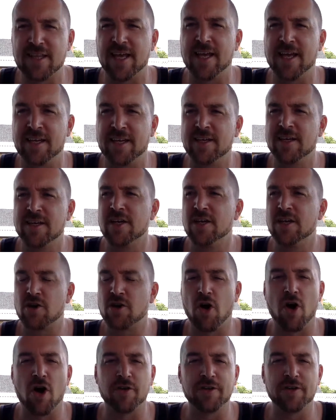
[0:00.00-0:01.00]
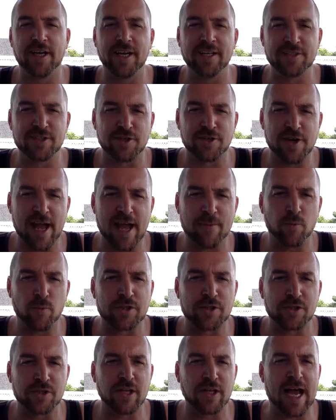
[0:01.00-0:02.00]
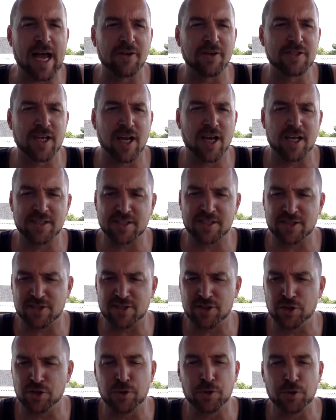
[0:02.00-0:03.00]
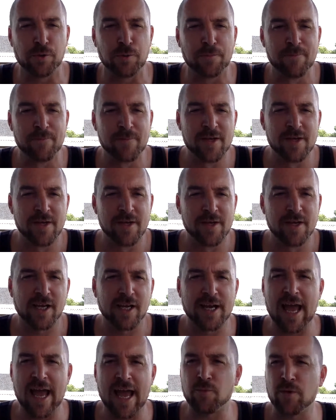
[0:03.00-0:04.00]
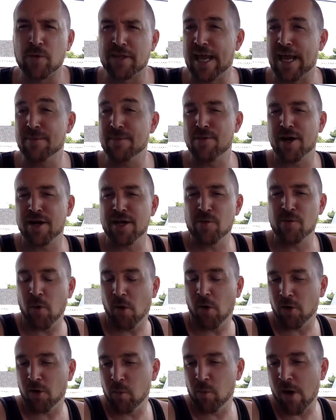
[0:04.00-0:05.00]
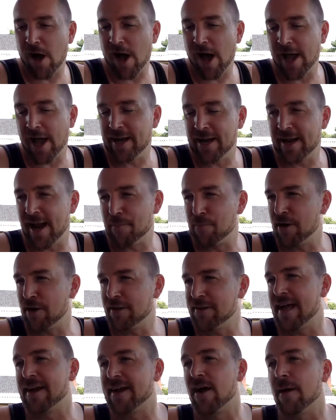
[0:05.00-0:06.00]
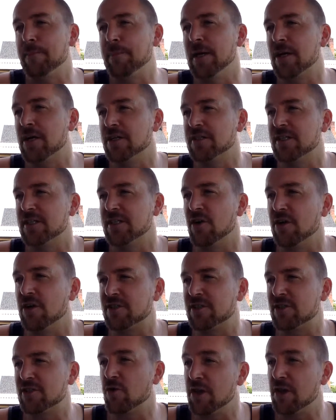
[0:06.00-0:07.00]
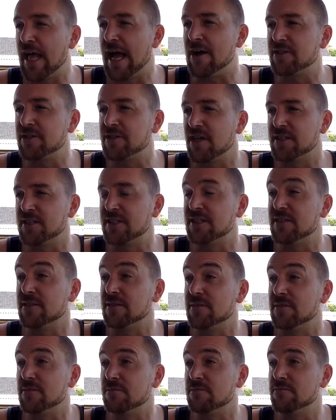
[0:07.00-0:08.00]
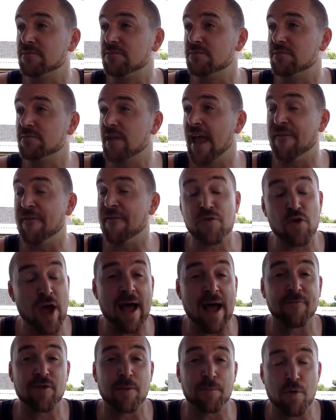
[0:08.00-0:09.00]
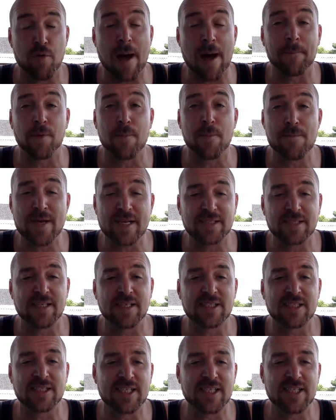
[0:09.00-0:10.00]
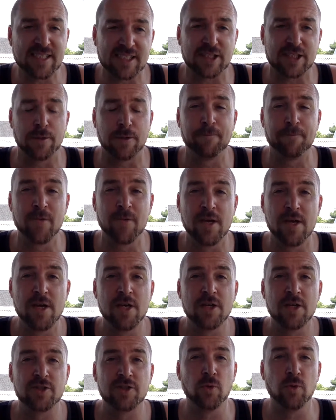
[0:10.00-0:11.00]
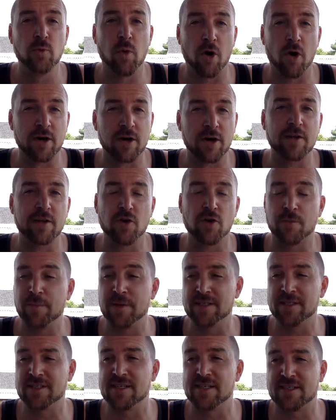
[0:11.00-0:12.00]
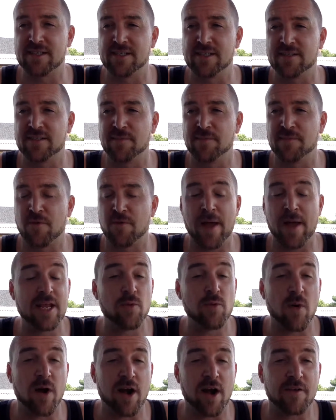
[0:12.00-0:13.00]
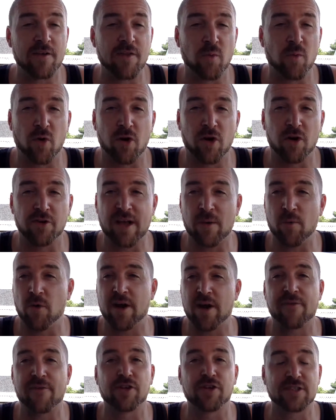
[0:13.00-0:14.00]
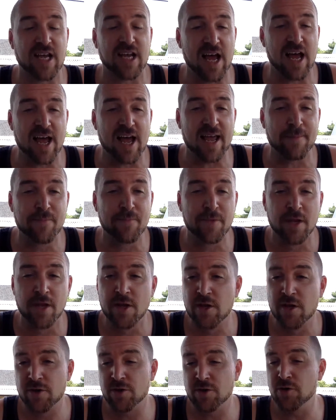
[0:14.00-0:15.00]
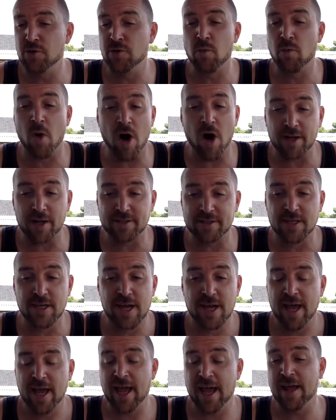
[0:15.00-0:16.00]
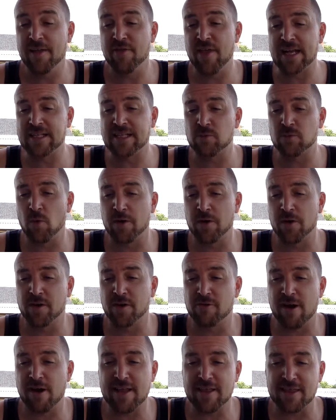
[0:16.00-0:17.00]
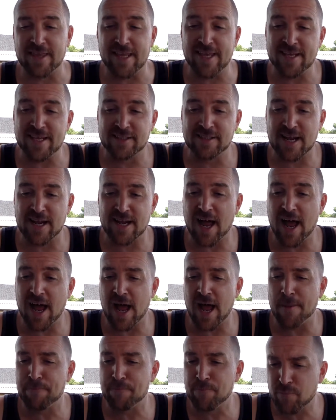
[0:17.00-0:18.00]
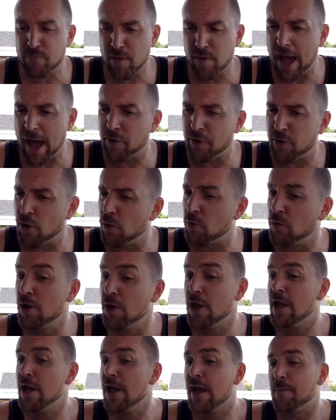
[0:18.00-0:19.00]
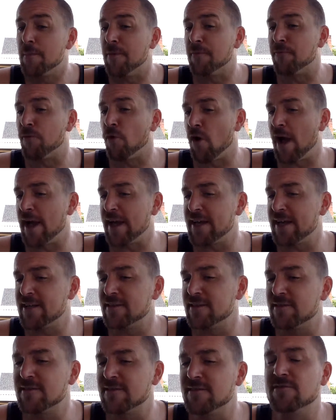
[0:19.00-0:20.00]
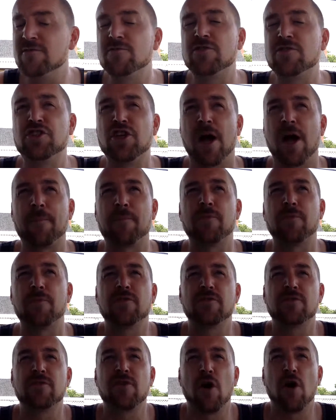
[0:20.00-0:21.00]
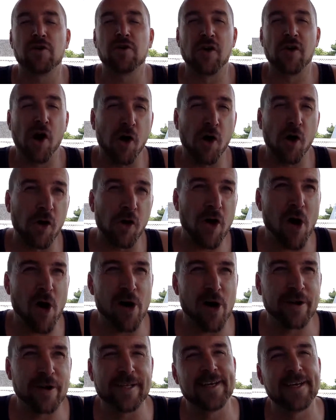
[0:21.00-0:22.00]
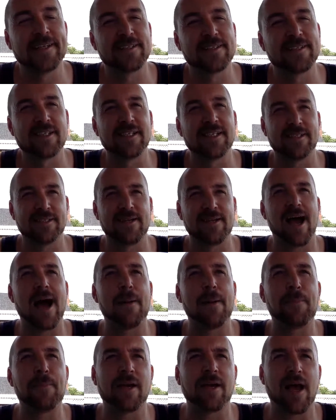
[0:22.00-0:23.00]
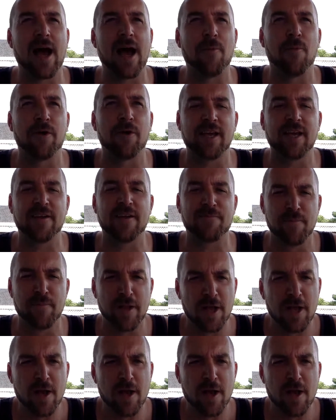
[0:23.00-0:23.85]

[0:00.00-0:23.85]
thing called internet, which allows us to connect with anybody worldwide. And I bring that up because it also allows us, if you have the proper business system, to work your business system from anywhere in the world at whatever time you want. And that's one of the great things that, I don't know, before I jump wholeheartedly into this topic, I want to give